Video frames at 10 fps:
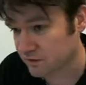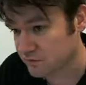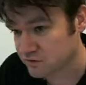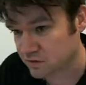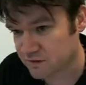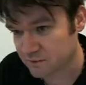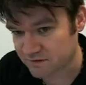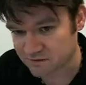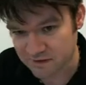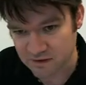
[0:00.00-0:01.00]
I'm not joking when I
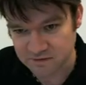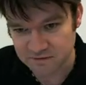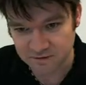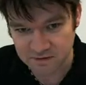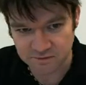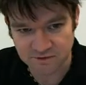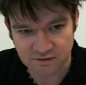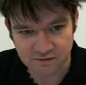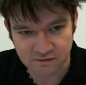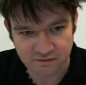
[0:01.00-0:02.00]
say
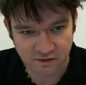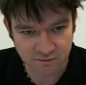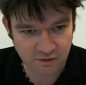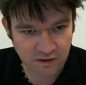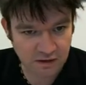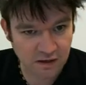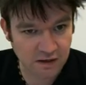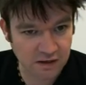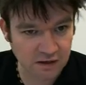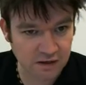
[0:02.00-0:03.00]
95% of the time
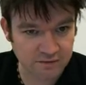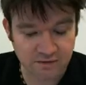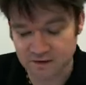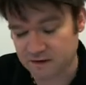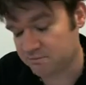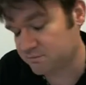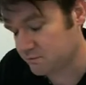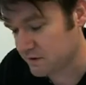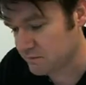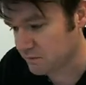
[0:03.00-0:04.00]
that
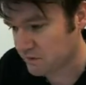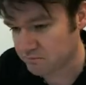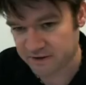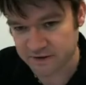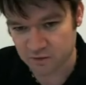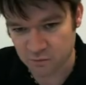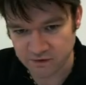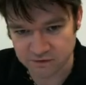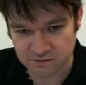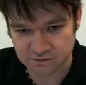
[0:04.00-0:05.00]
people complain or
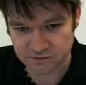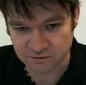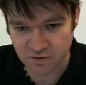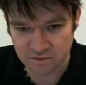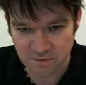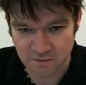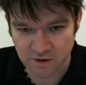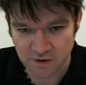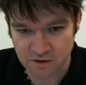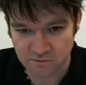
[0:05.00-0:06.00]
whinge, just start screaming about
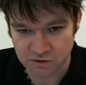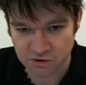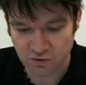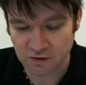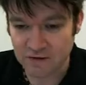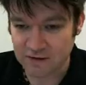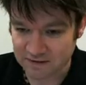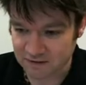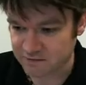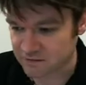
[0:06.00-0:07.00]
being overshot.
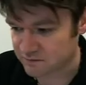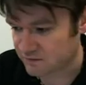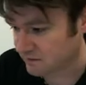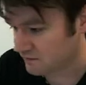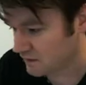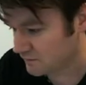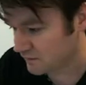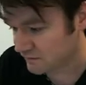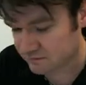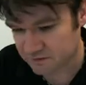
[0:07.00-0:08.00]
99% of the time
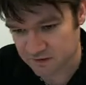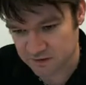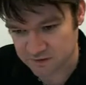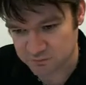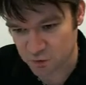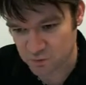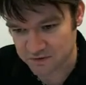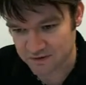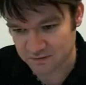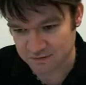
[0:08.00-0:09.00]
is poor
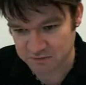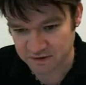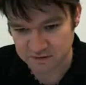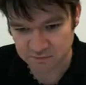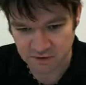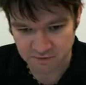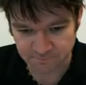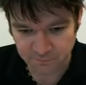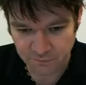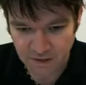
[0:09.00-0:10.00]
play on the player's part.
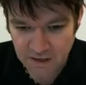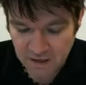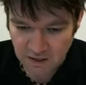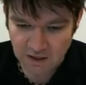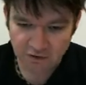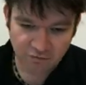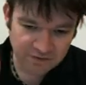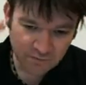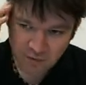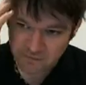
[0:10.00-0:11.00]
Right,
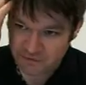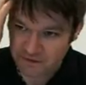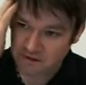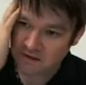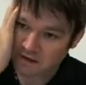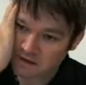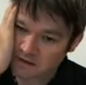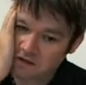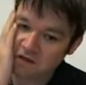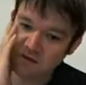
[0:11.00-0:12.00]
the bottom thing,
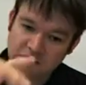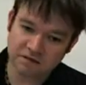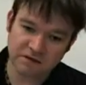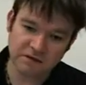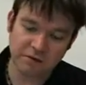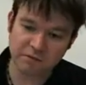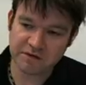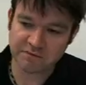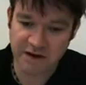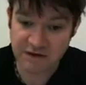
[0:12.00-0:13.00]
the thing at the bottom of
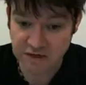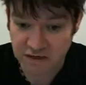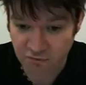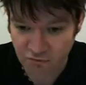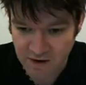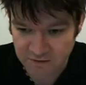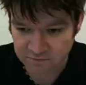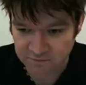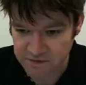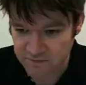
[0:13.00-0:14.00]
this page in red is
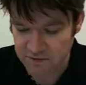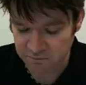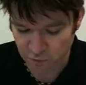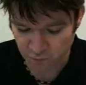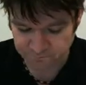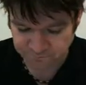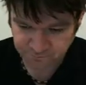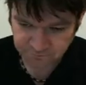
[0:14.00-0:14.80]
very important.